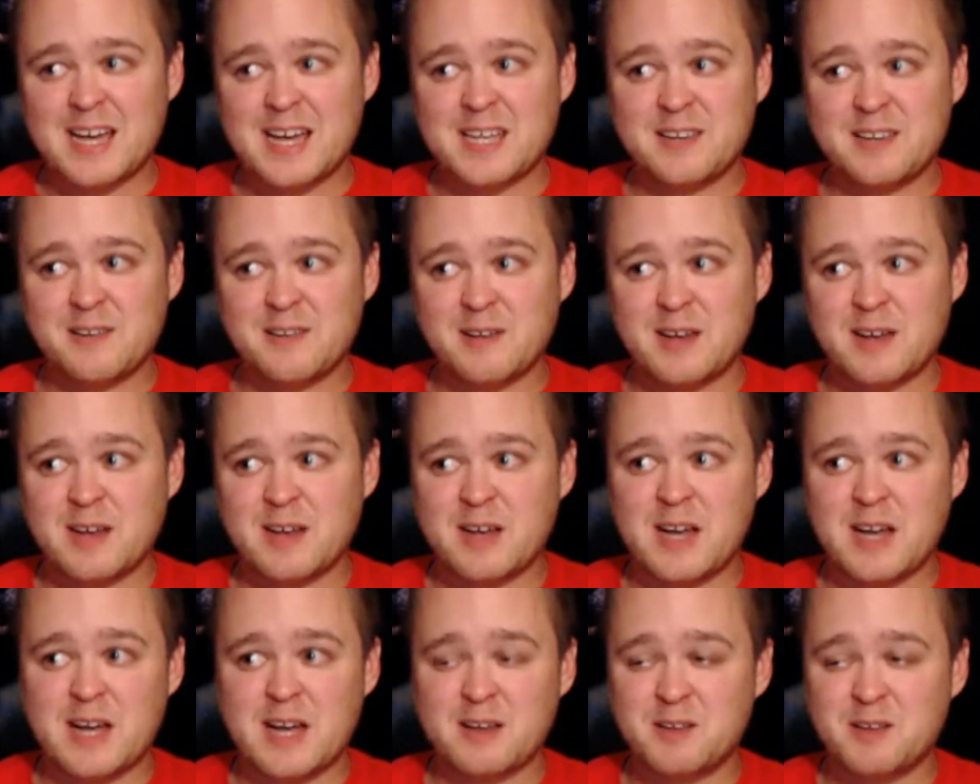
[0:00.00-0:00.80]
and
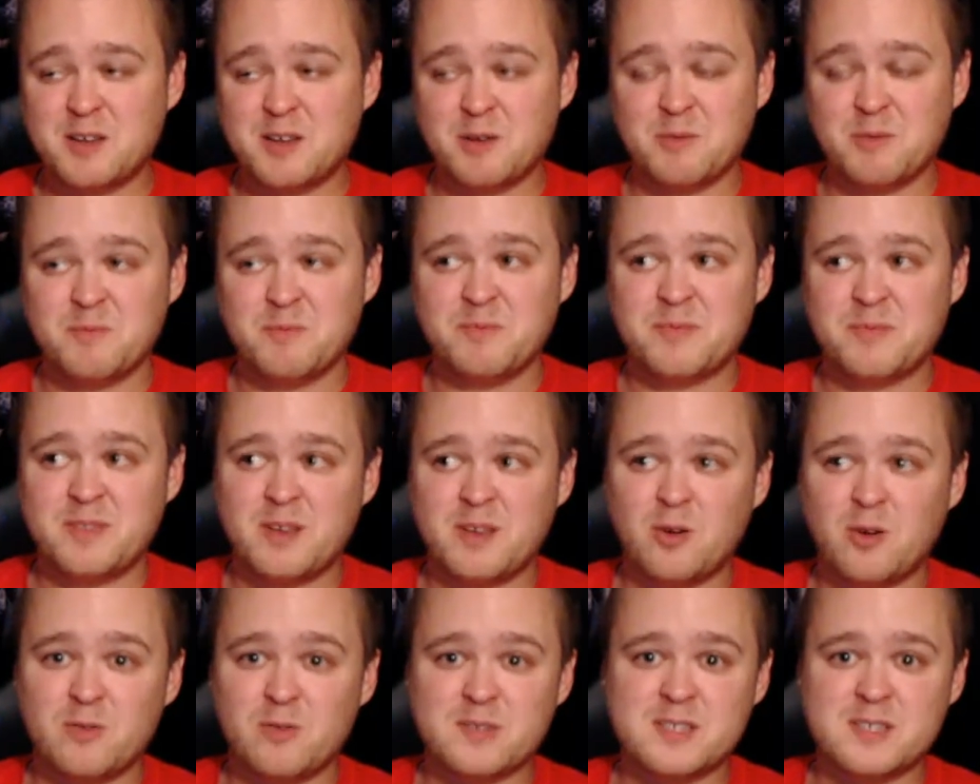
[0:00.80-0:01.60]
you know,
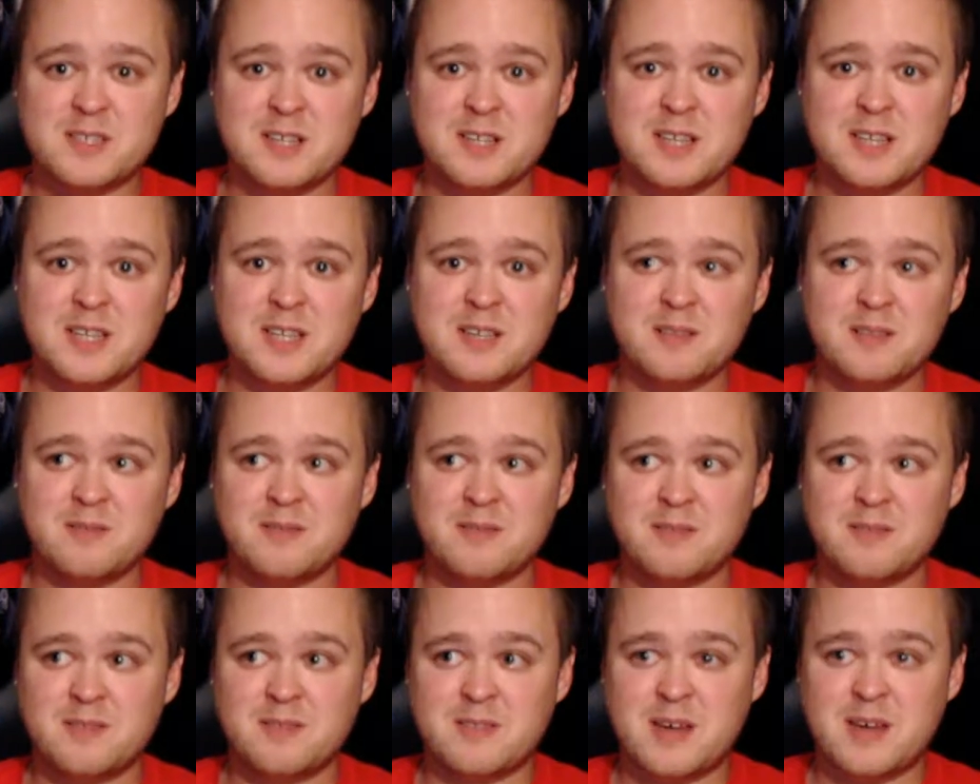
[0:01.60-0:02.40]

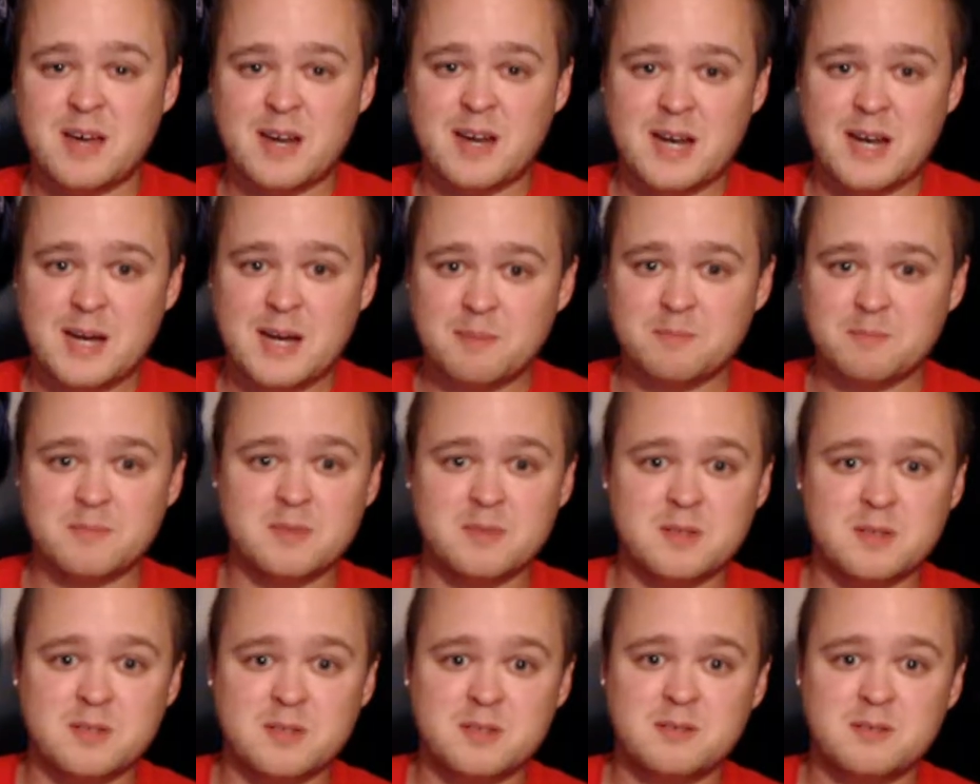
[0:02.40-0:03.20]
obviously that
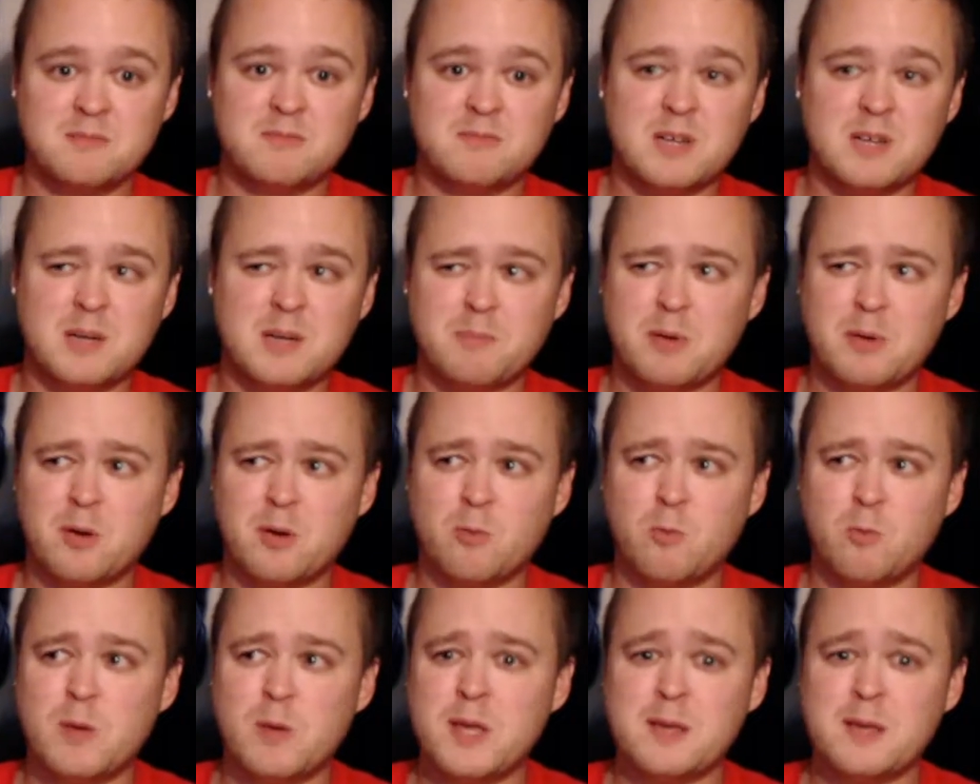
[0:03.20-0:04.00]
happened
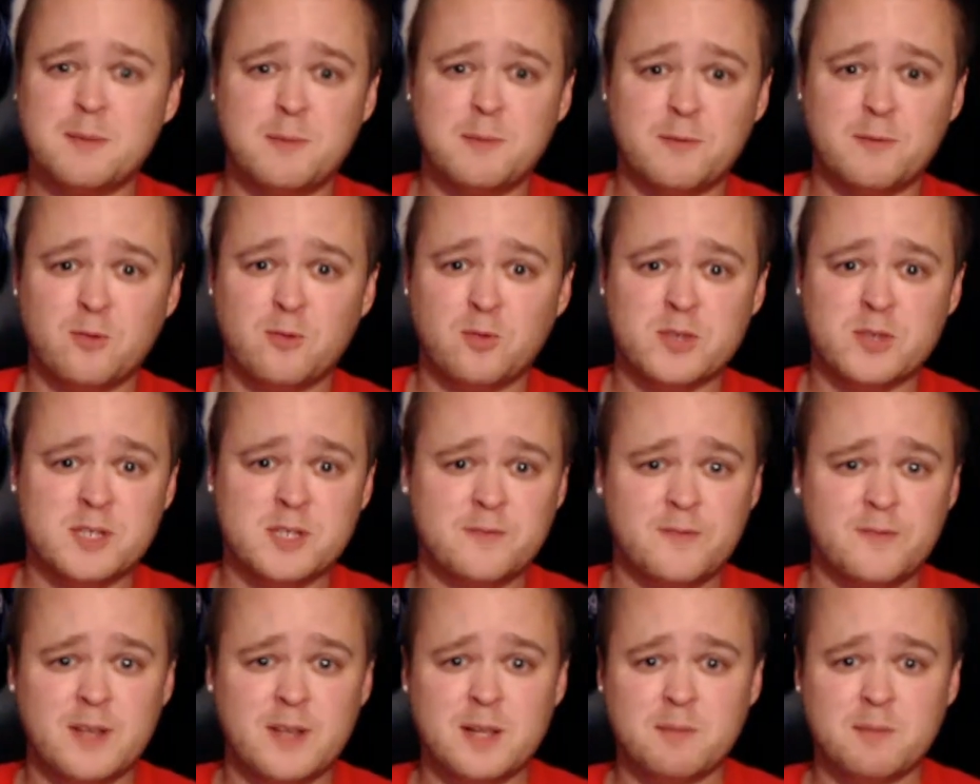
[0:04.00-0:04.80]
about a week
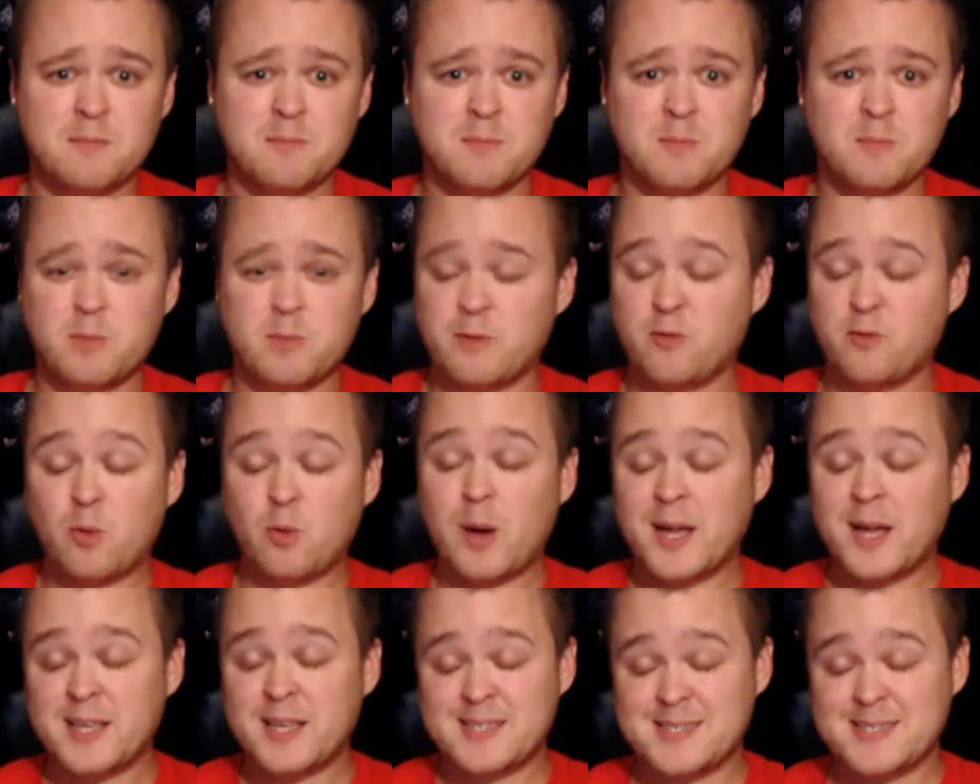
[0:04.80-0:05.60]
before this film,
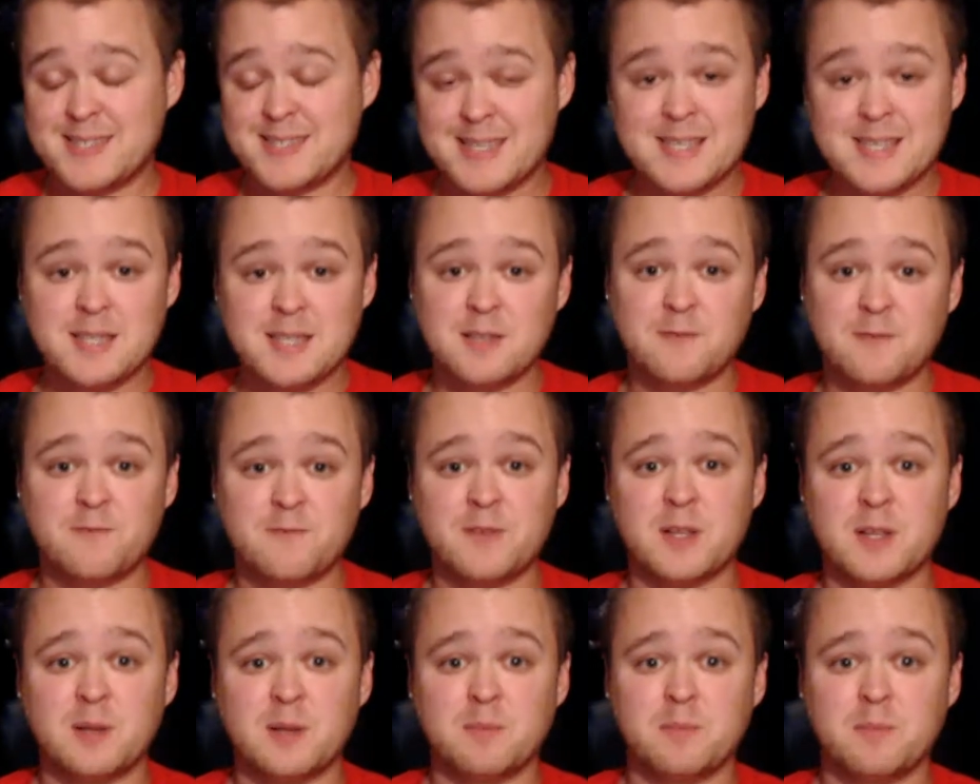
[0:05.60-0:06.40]
before I seen
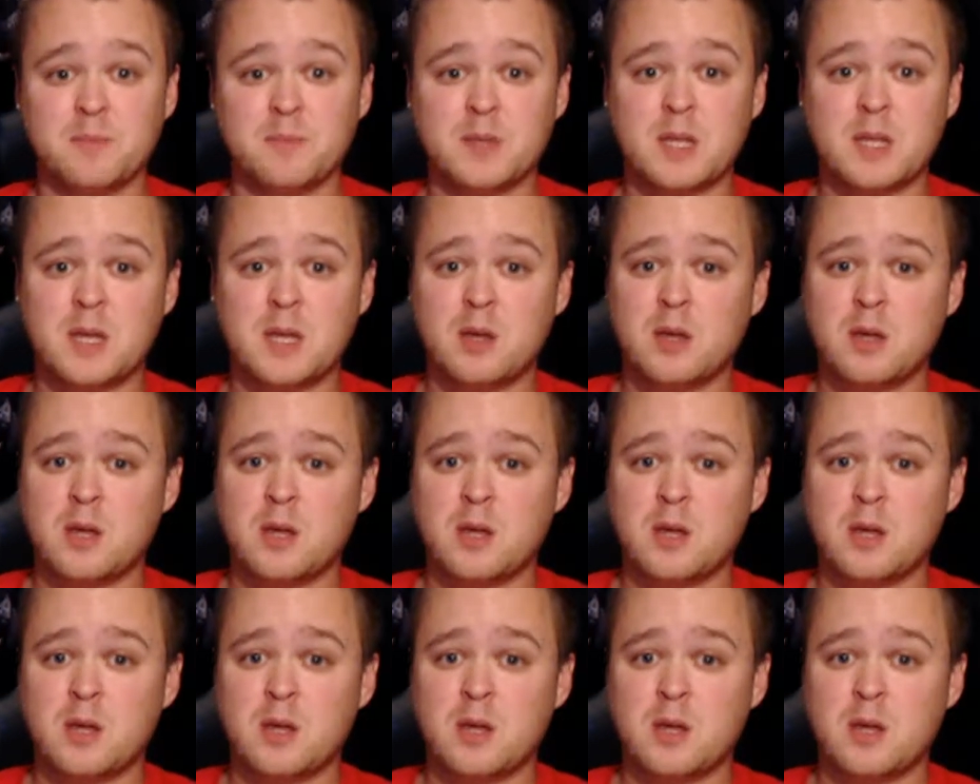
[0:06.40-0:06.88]
the film,